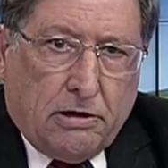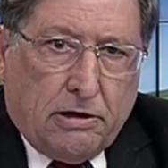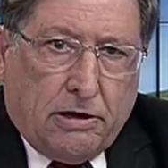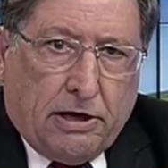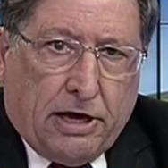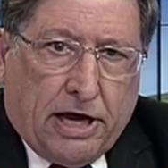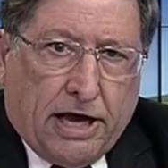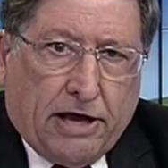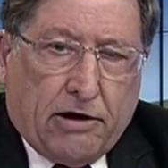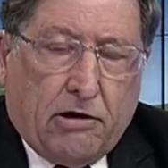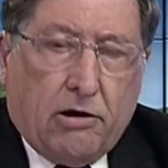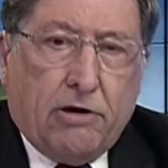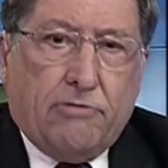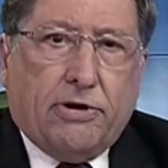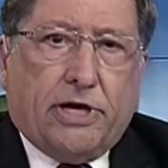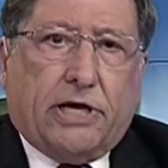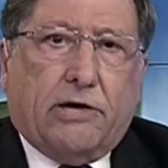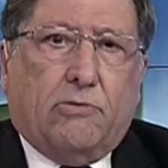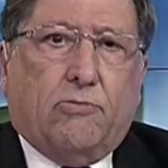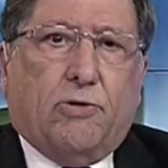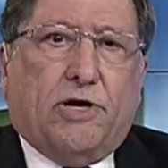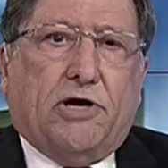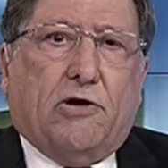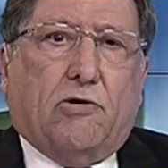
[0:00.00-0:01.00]
And I
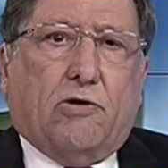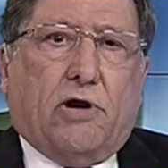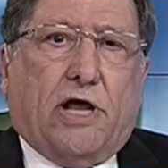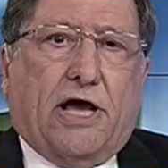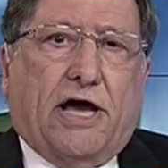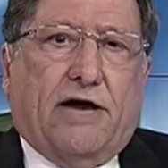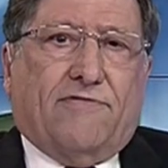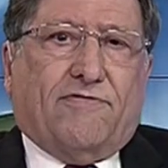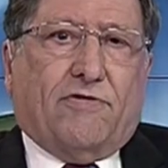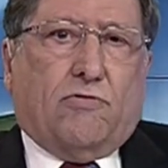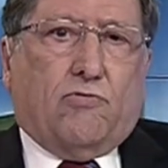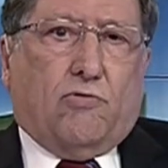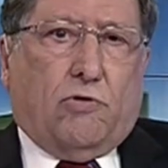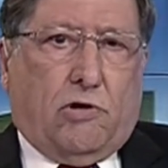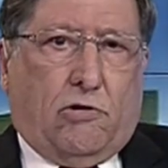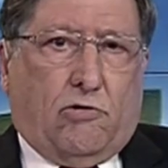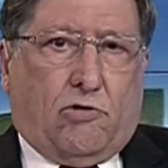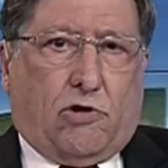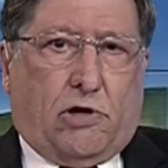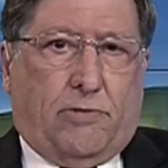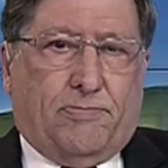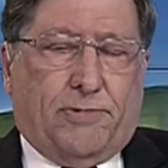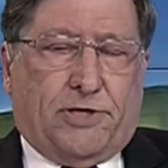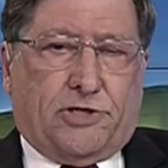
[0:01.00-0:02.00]
reckon we ought to have a royal
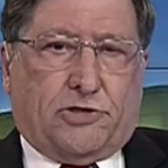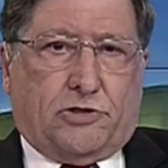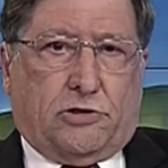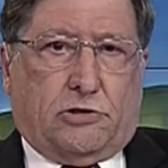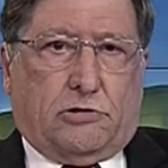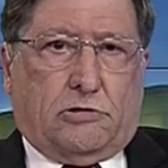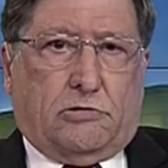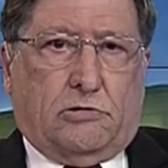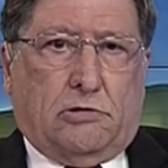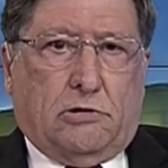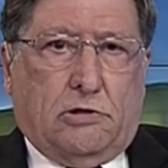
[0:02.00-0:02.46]
commission.